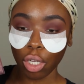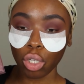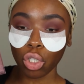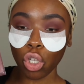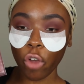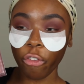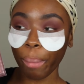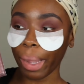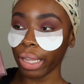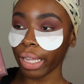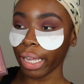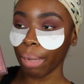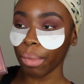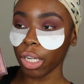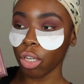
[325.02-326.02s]
So for my
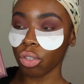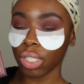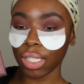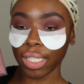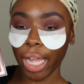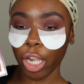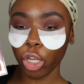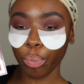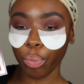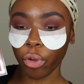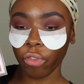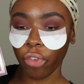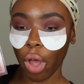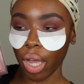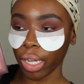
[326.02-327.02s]
lid, I'm going to use this color
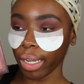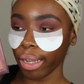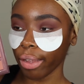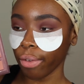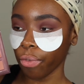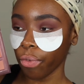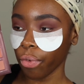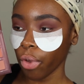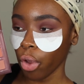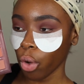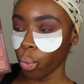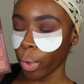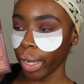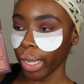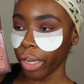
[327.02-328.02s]
Provocative
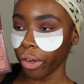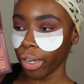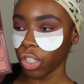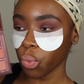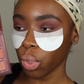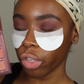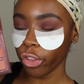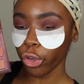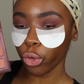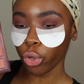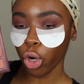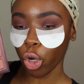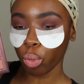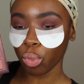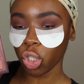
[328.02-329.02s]
right here. It's one of their
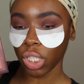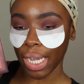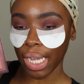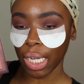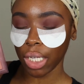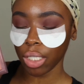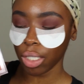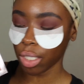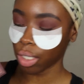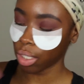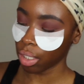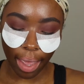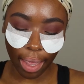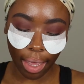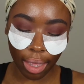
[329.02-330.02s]
chrome
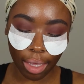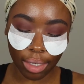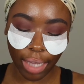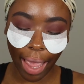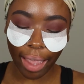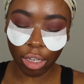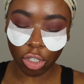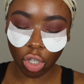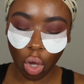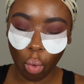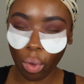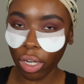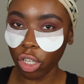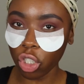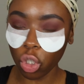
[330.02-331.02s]
shades. And I don't
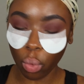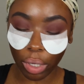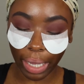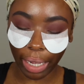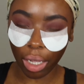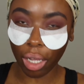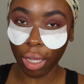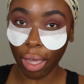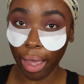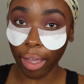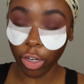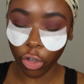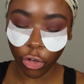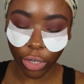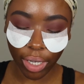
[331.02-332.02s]
want to do it like a
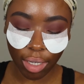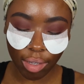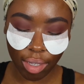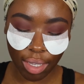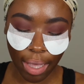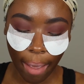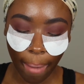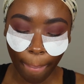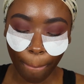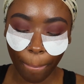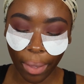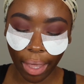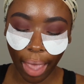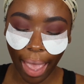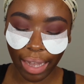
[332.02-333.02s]
cut crease,
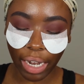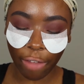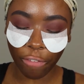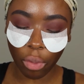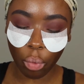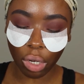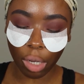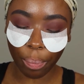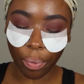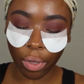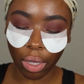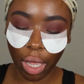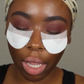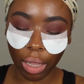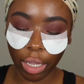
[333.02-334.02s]
but I definitely want to
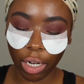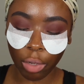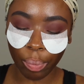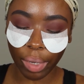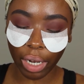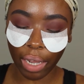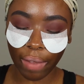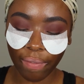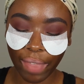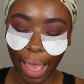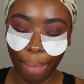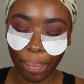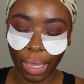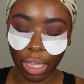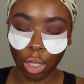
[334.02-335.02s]
put a little bit of
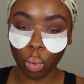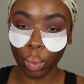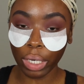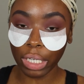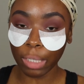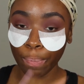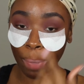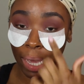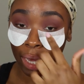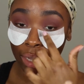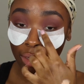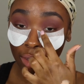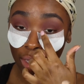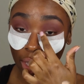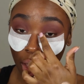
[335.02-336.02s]
that P. Louise
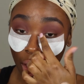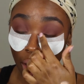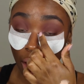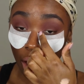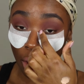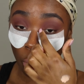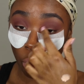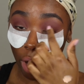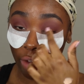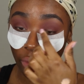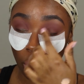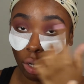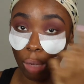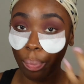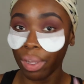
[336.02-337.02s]
base wherever I
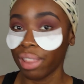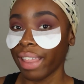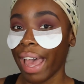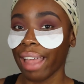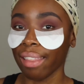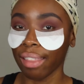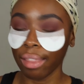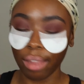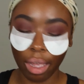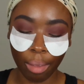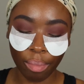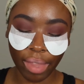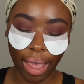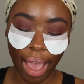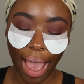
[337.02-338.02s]
want to put that,
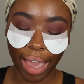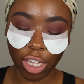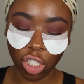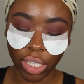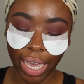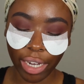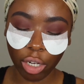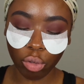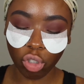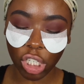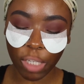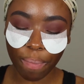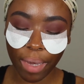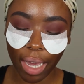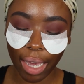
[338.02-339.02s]
that eyeshadow,
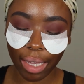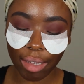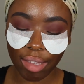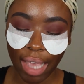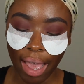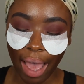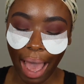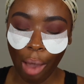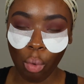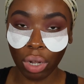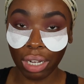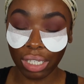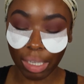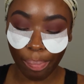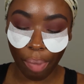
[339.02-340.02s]
just because I
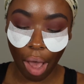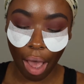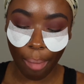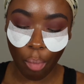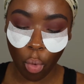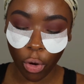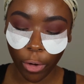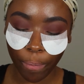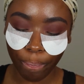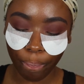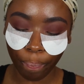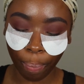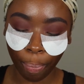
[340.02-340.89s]
want it to pop more.